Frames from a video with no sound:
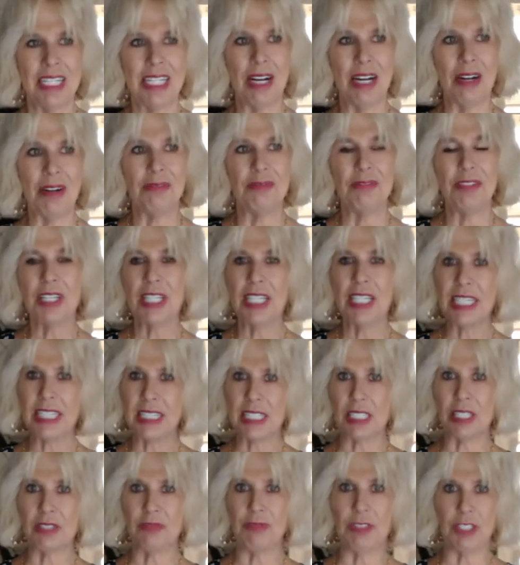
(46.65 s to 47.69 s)
Now I feel like
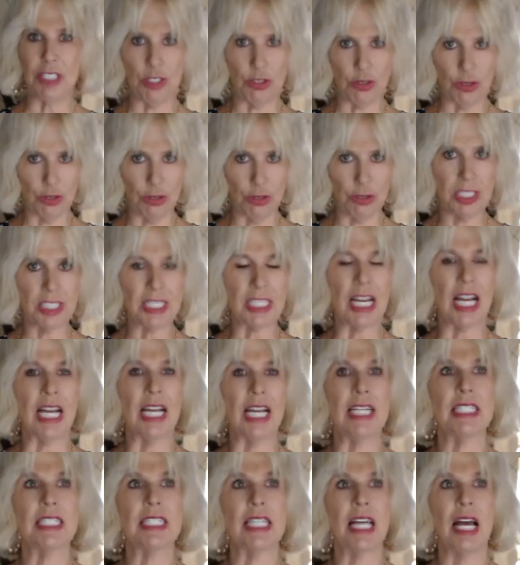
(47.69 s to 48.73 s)
this fits true to
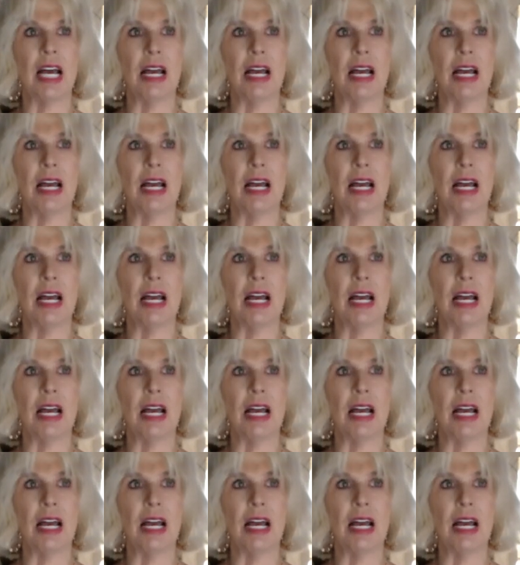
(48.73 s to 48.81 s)
size.